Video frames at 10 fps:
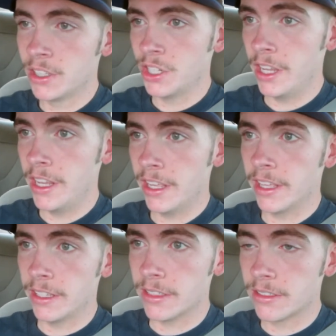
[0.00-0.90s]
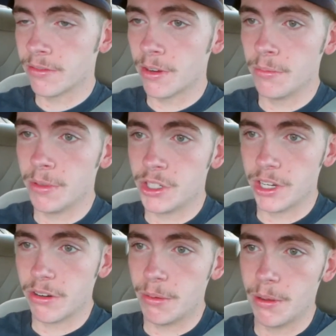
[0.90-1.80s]
She is from the
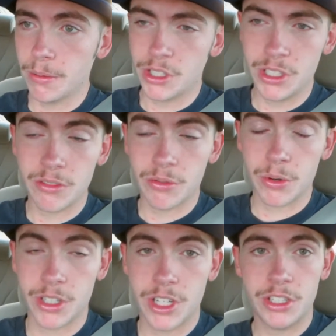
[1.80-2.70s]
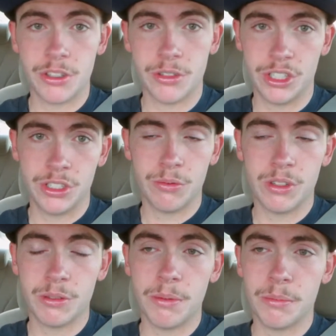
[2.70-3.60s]
Czech Republic. She's the foreign station. She's the
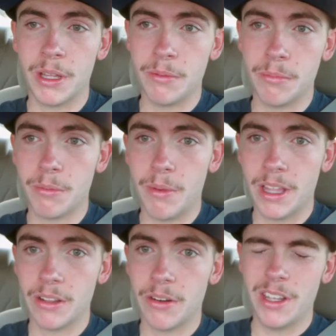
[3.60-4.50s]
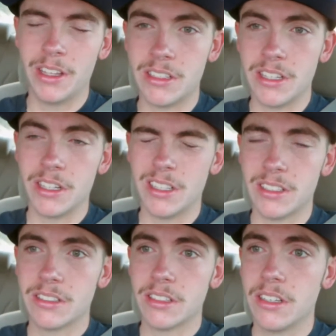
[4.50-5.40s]
one that's been playing with Mallory in
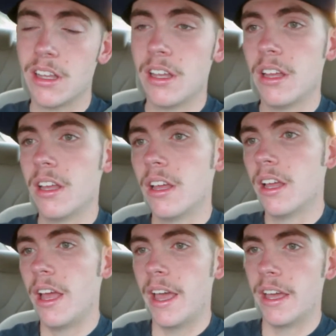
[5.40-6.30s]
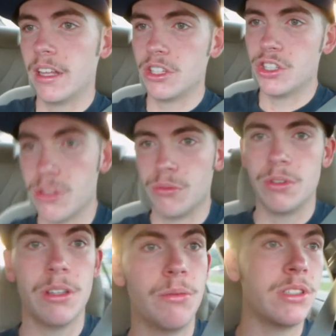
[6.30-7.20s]
tennis. And she's the
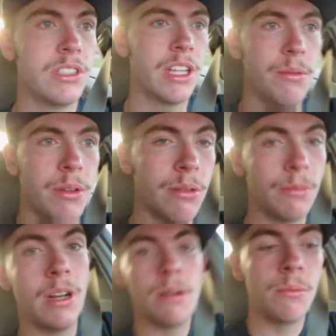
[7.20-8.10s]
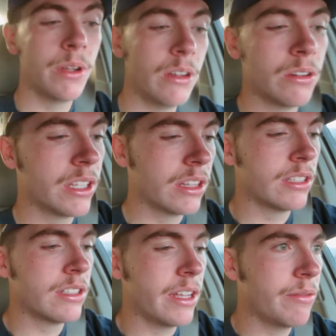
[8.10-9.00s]
one that won state with them. And I will get
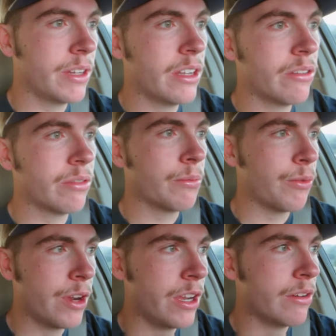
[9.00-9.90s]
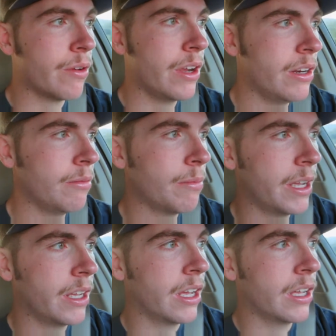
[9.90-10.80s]
the state video from Reed. Reed
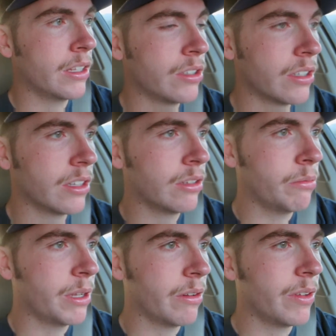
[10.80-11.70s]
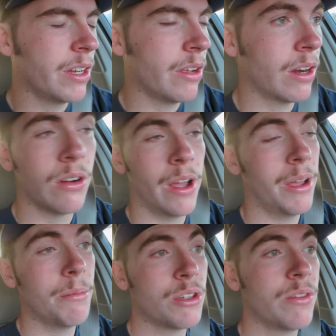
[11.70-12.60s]
uh, took a little bit of video. I don't know
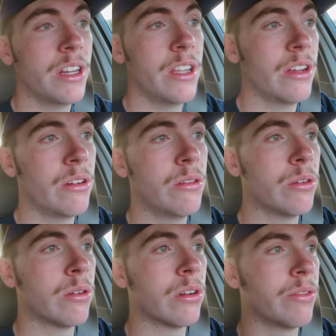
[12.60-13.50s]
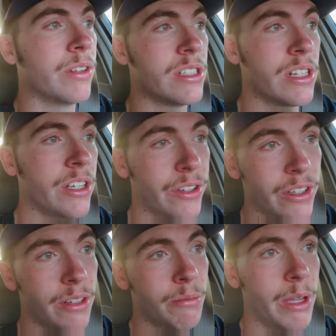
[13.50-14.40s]
how much video or if it's any
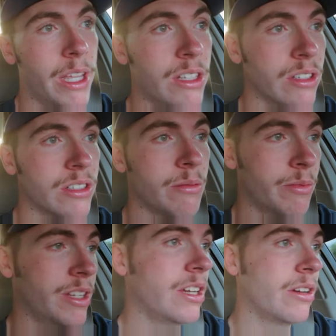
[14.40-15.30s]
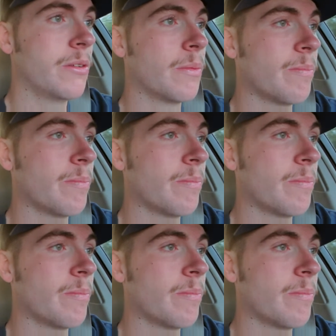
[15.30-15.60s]
good, but he took some video